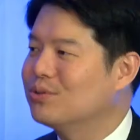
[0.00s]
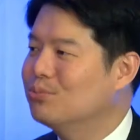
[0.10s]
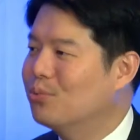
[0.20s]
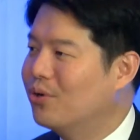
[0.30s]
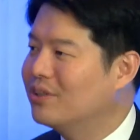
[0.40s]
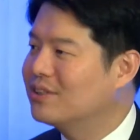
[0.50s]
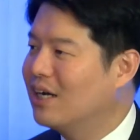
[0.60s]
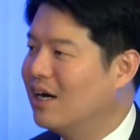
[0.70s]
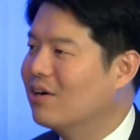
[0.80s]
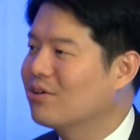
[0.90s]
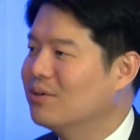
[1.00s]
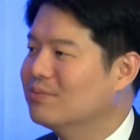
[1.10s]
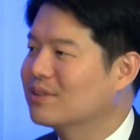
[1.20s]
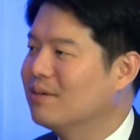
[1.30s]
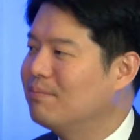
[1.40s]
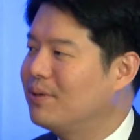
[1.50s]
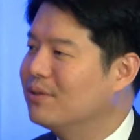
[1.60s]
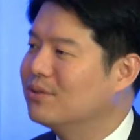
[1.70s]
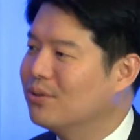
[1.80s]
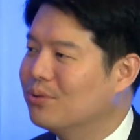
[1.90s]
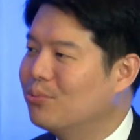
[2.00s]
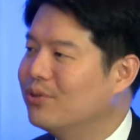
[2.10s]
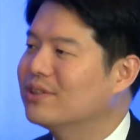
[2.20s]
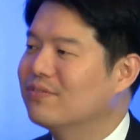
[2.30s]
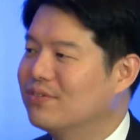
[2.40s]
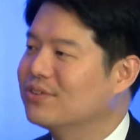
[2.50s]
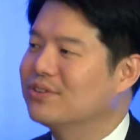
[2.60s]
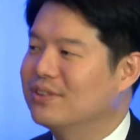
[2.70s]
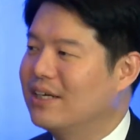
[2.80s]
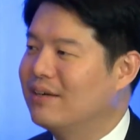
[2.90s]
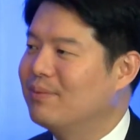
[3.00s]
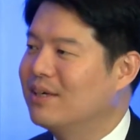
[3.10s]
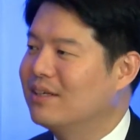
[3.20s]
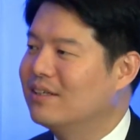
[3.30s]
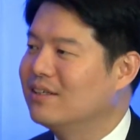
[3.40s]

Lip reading: worse outcomes compared to those with a functional AMR.